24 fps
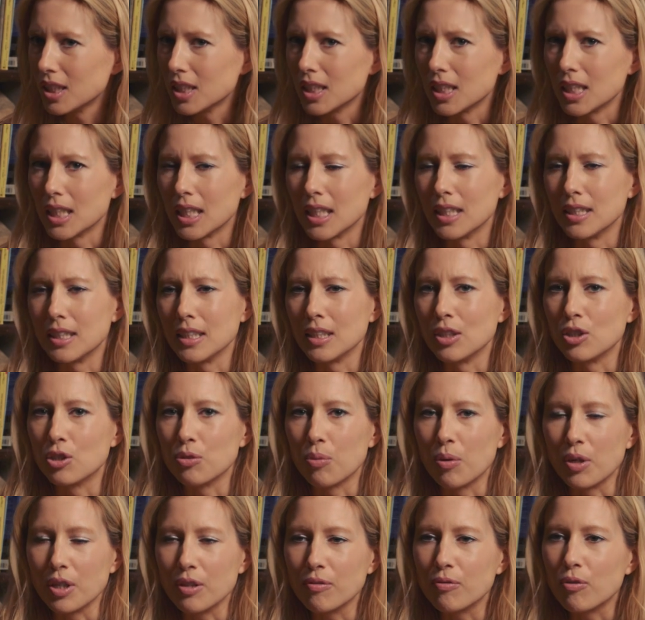Then I did
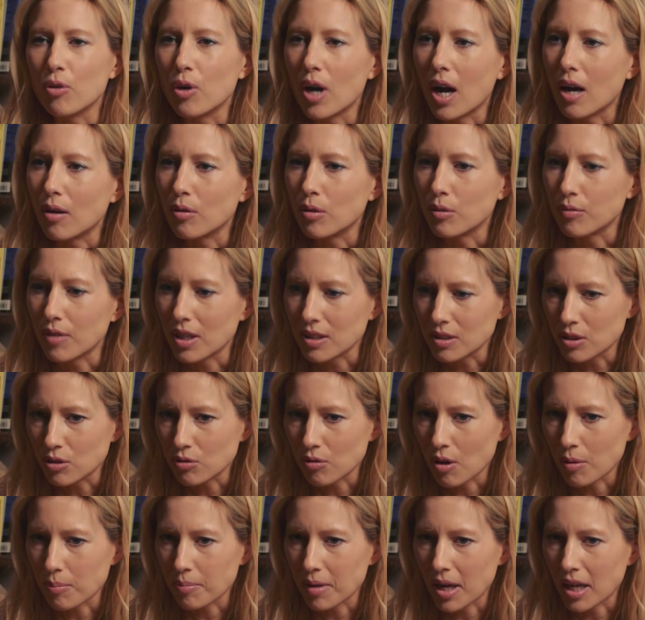24-hour
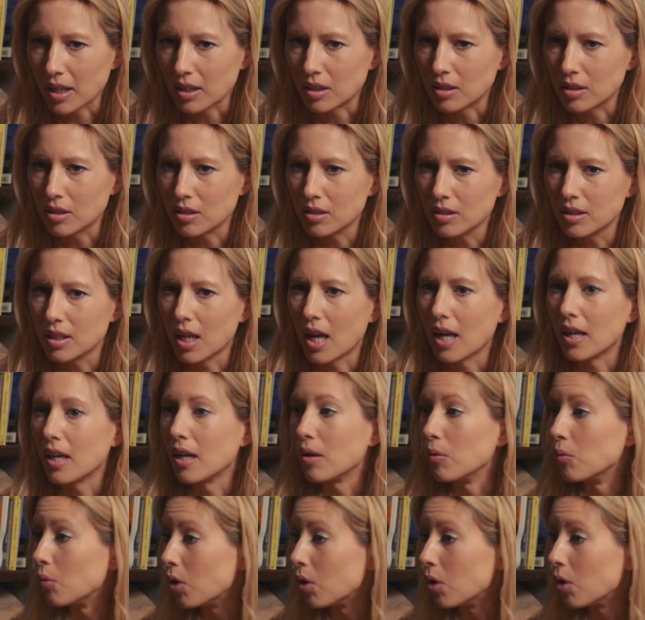restaurant battle. That I